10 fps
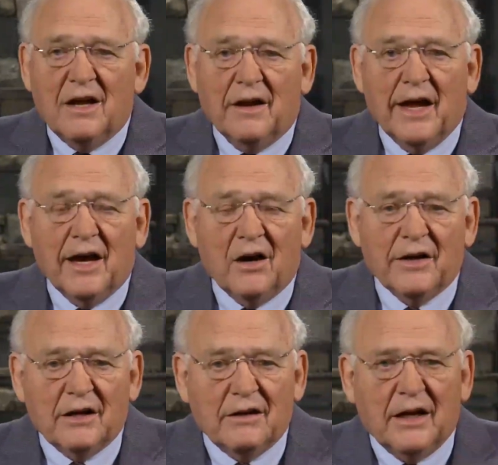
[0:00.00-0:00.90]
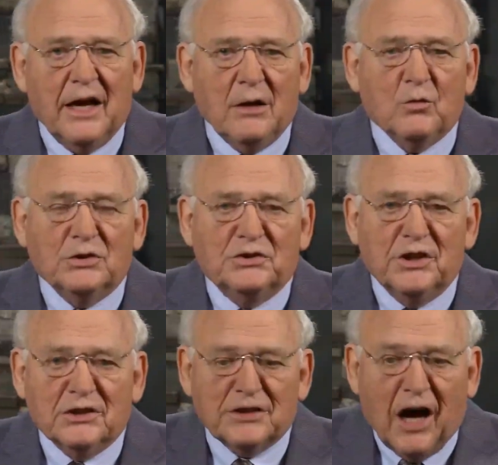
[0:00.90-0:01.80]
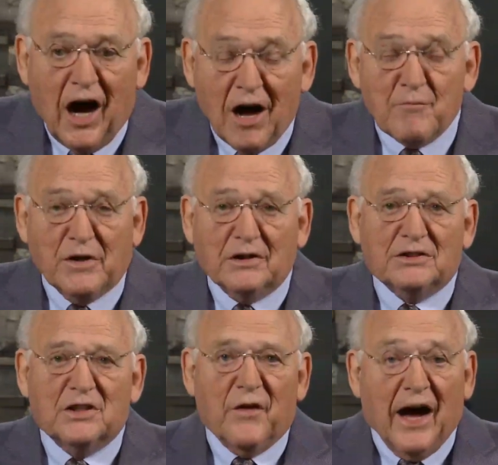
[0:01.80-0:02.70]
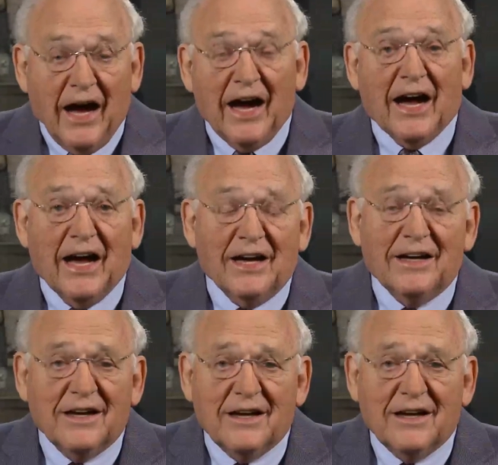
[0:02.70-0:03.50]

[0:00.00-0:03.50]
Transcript: Now, it was just obvious to the eye